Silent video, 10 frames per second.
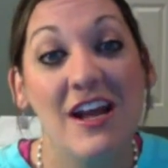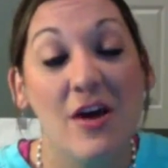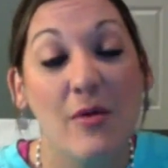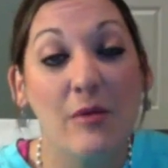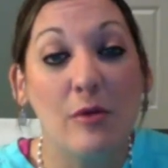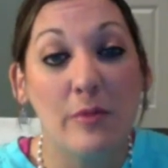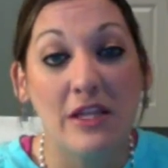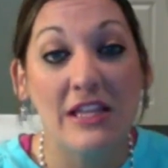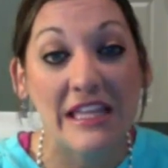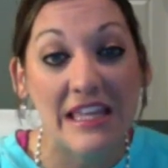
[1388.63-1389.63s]
We will be
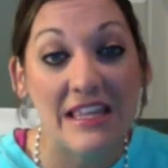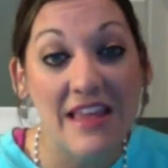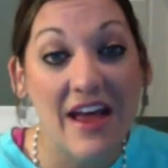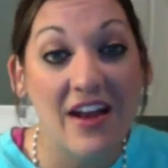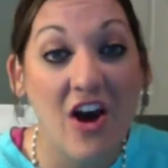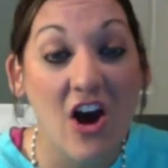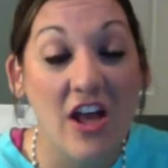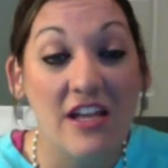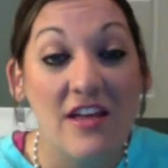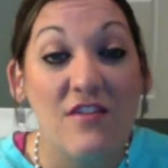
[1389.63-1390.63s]
linking that
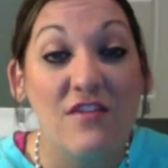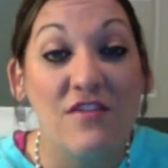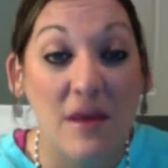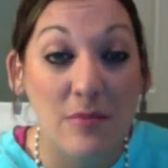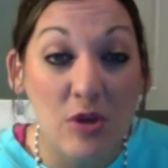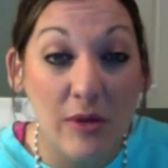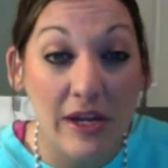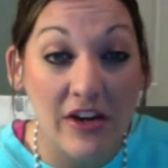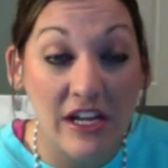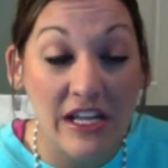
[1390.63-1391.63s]
on
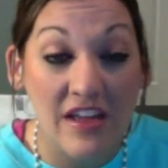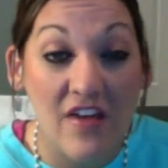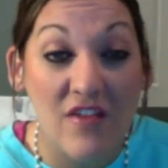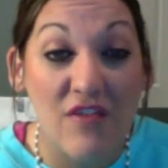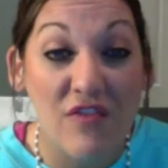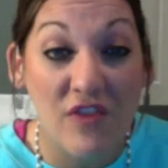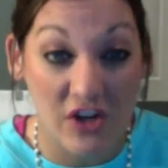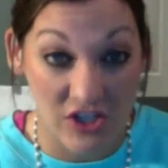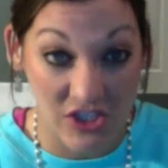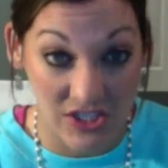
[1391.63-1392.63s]
February
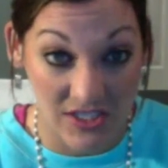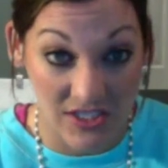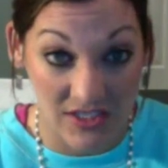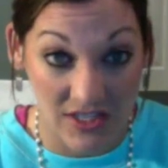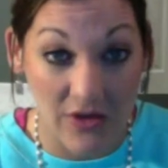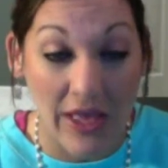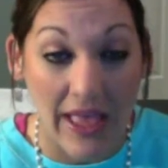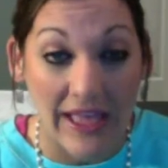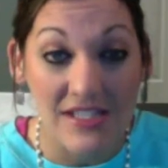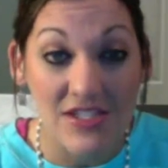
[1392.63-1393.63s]
1st.
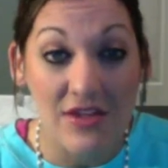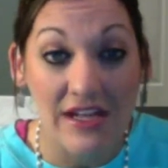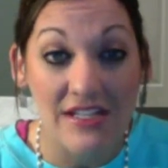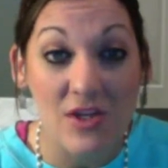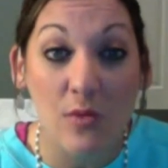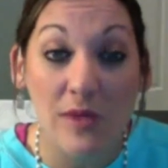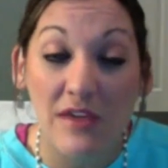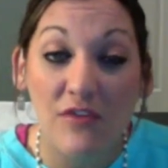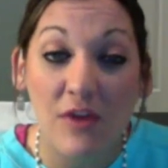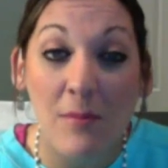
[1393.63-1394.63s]
Okay, so that is a week
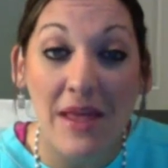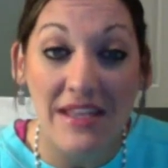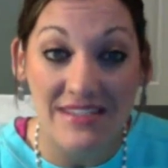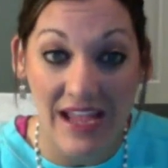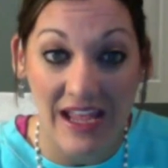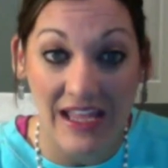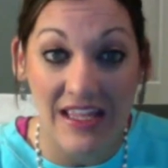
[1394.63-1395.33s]
from Monday.